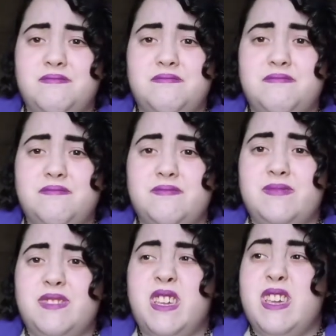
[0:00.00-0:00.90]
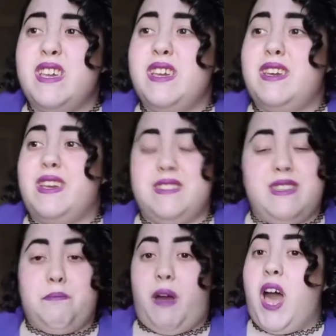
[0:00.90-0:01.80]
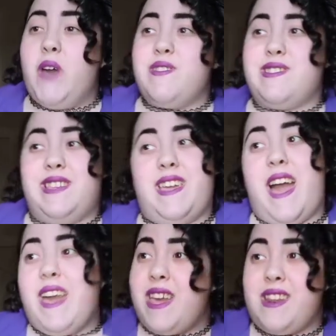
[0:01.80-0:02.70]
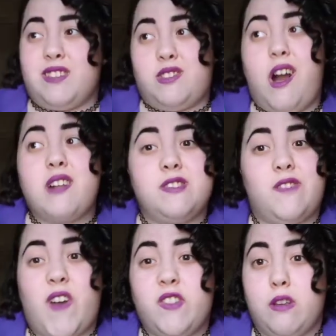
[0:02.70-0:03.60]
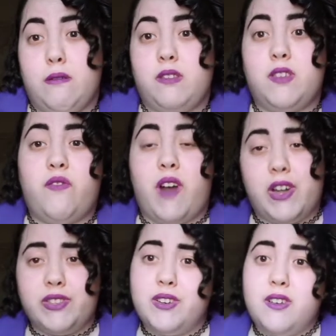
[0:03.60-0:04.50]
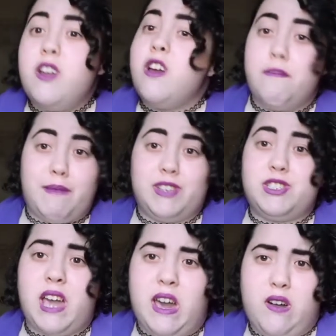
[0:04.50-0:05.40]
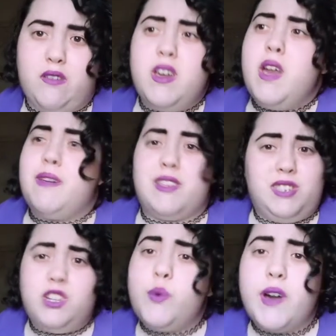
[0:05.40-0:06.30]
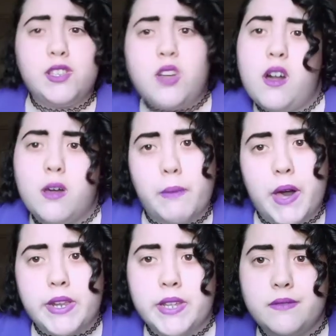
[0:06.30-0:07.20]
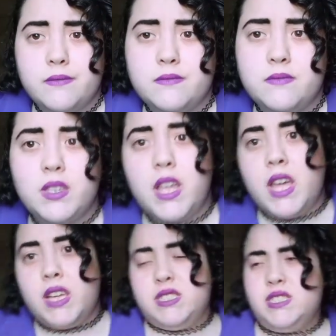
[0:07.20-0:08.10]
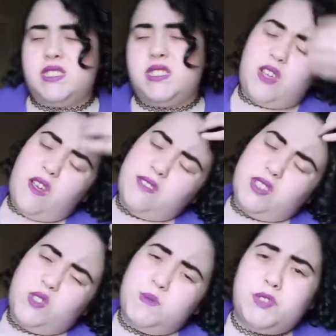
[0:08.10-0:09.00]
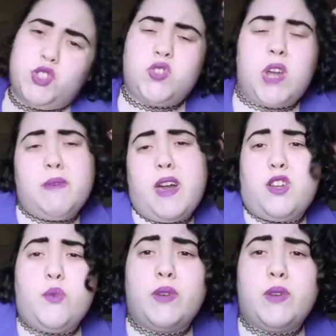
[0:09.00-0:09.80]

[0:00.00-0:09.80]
Because obviously I cannot talk to the father of my child because he don't want to talk about it. He said, oh, there's too much drama. I don't want to talk about it.